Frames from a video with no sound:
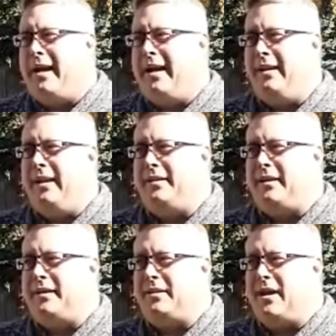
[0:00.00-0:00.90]
Yeah,
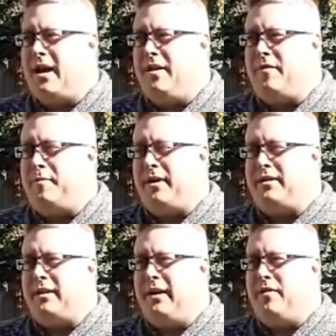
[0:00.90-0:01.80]
it's kind of a
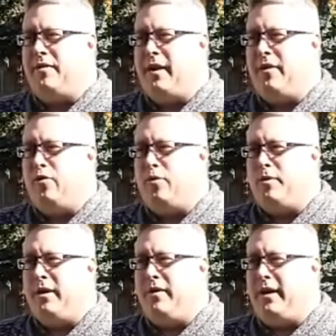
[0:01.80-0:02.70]
puzzling thing.
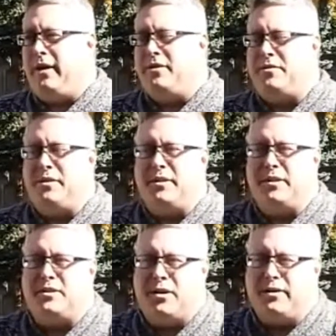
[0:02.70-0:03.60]
Normally, the industry is
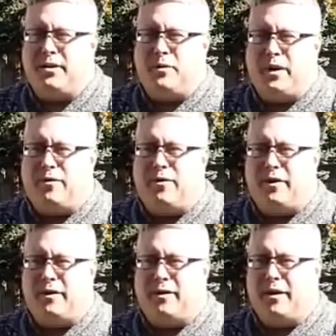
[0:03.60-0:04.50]
consulted whenever
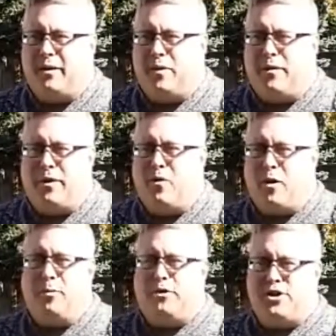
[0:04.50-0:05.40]
they
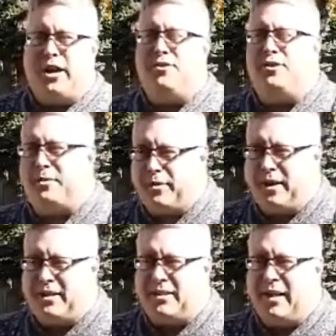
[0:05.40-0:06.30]
want to put changes in
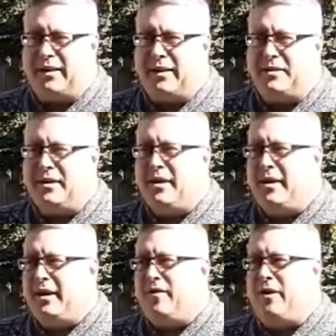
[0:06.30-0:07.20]
place like this.
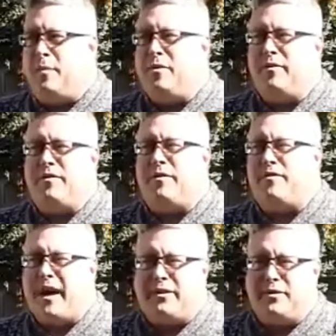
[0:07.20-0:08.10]
We have a number of
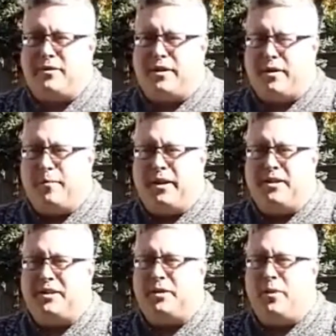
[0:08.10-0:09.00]
different factors that are in
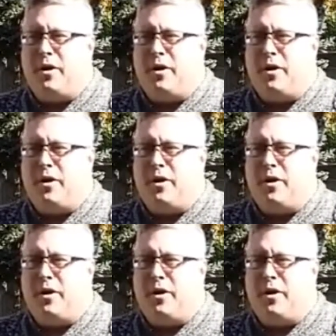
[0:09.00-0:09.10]
place here.